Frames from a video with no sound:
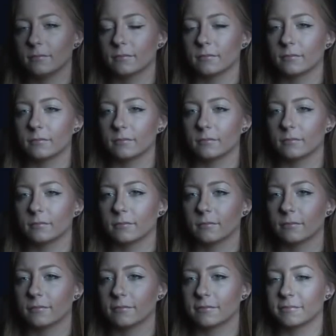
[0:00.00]

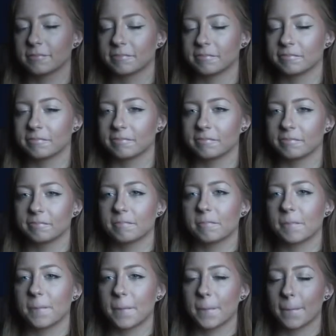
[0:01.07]

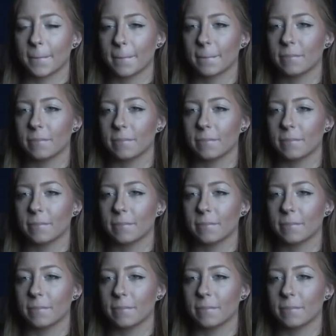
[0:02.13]
(no one is talking)